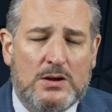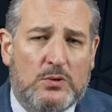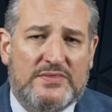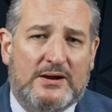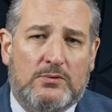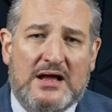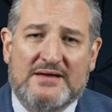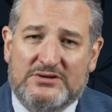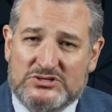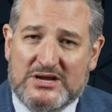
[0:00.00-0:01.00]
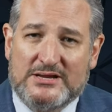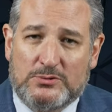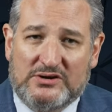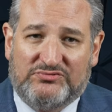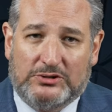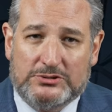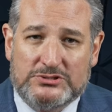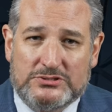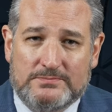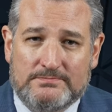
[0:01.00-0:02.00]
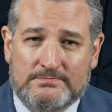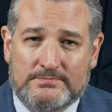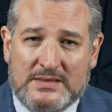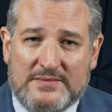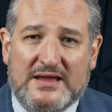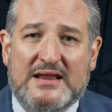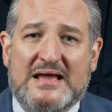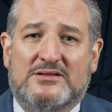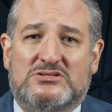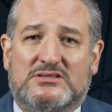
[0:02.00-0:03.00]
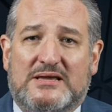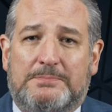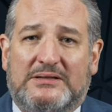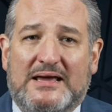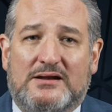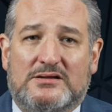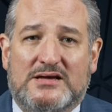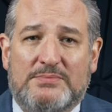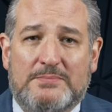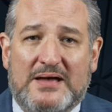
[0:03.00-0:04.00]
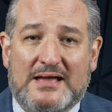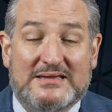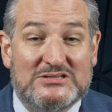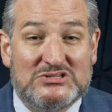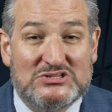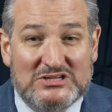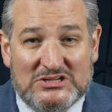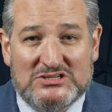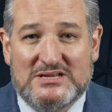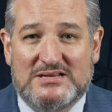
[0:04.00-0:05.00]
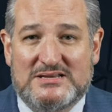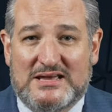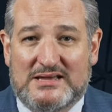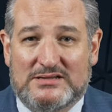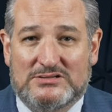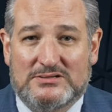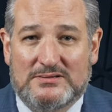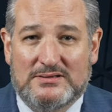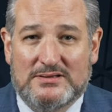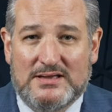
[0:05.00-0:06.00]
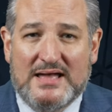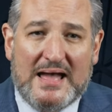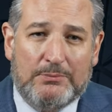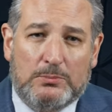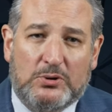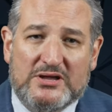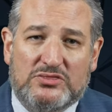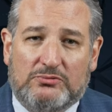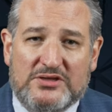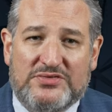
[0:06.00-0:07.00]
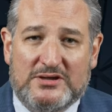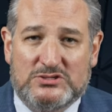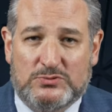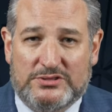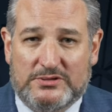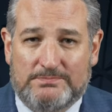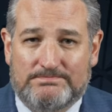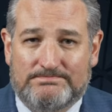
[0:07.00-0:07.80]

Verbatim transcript: When they arrive on January first, they announce that they plan on coming back in sixteen days and will bring three things with them: